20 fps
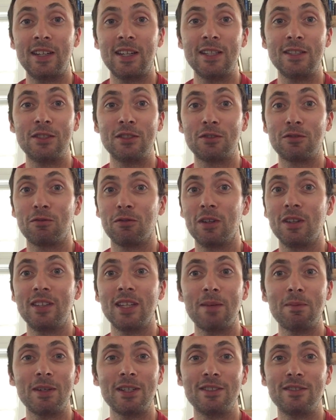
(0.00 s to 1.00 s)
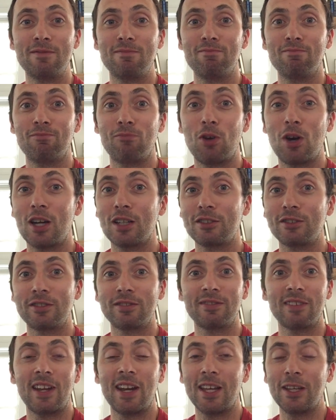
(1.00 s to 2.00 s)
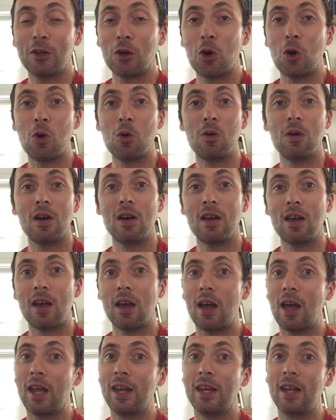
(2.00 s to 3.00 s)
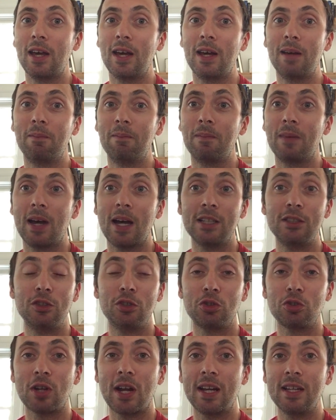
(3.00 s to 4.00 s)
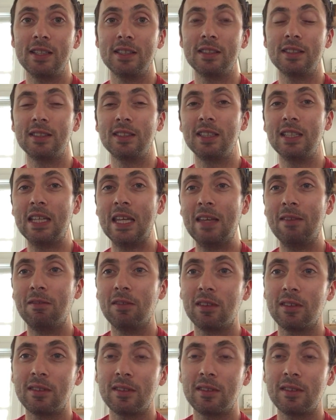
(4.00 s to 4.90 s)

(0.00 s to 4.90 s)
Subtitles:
just reset my watch and I go and I just try to keep